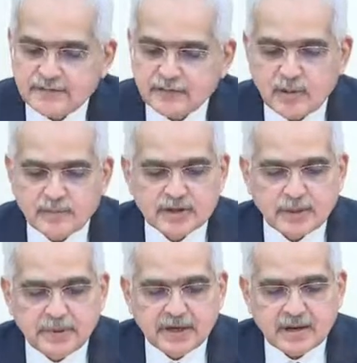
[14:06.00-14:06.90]
from the
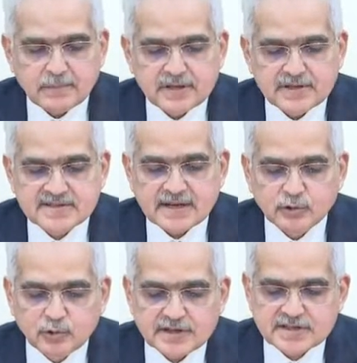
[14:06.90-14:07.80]
pickup in
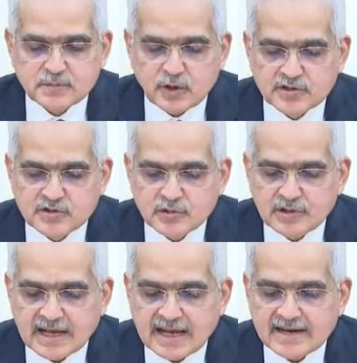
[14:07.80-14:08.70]
southwest monsoon
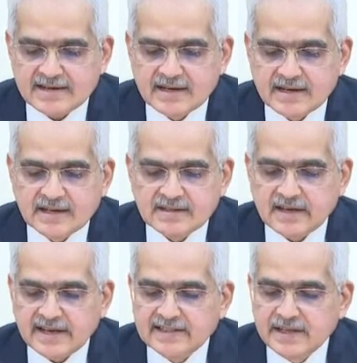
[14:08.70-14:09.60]
and the
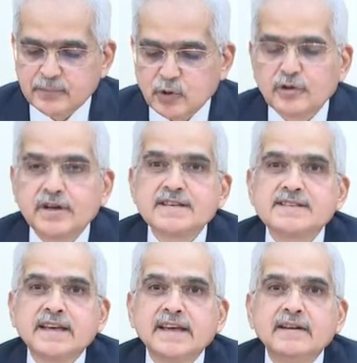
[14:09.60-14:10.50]
healthy progress
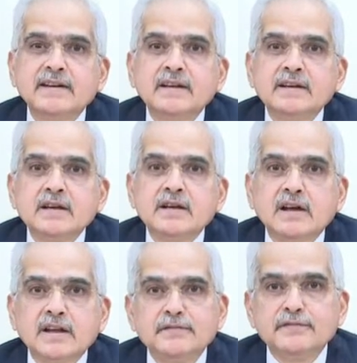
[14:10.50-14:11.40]
in
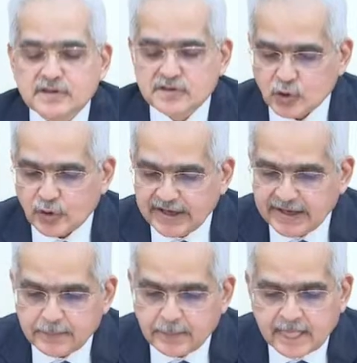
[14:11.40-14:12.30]
Kharif sowing.
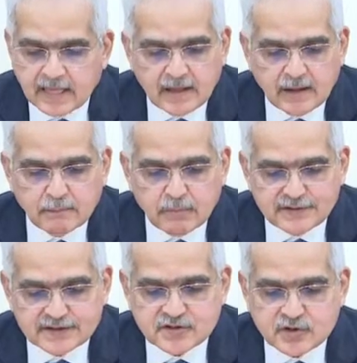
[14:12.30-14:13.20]

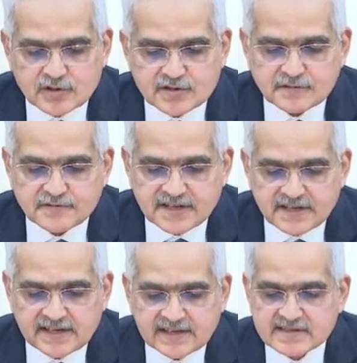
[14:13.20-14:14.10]
Buffer stocks of
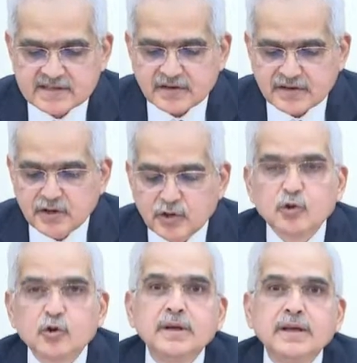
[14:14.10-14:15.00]
cereals continue to
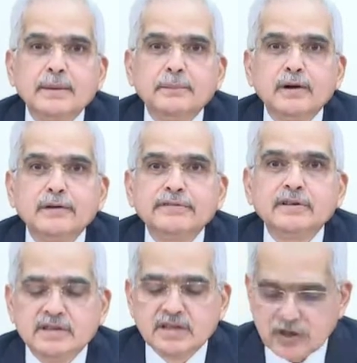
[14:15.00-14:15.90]
be above
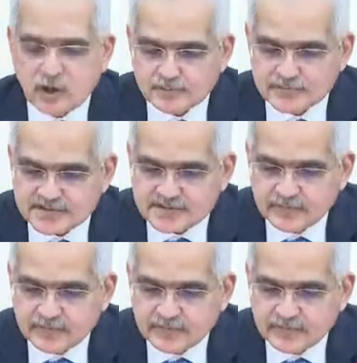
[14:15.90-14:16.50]
the norms.